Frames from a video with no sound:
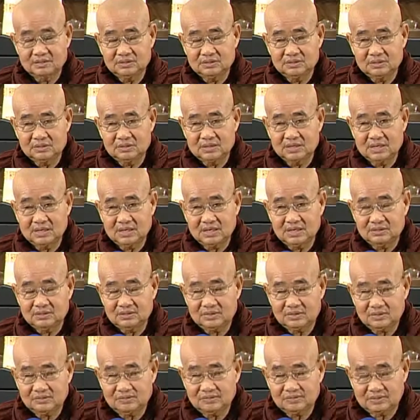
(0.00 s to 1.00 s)
the light
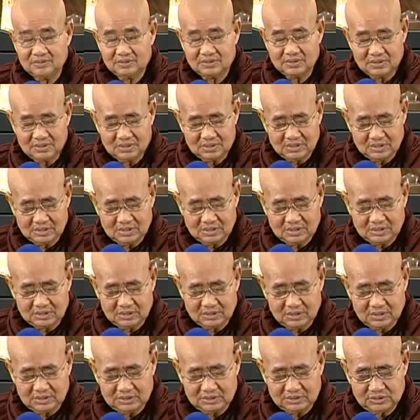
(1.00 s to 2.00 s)
of
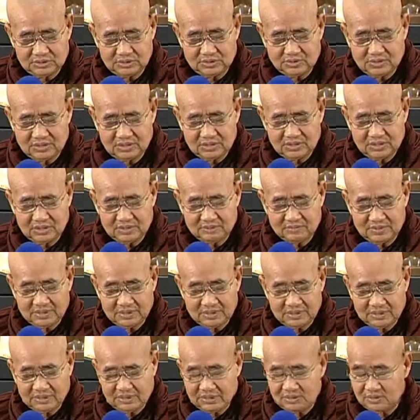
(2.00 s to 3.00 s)
your
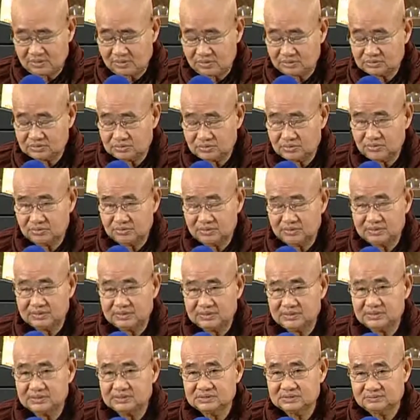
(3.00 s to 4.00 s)
nimitta also will
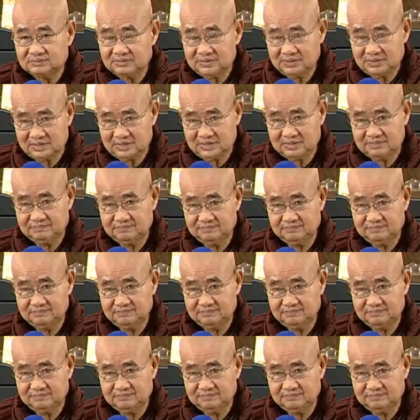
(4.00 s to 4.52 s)
disappear.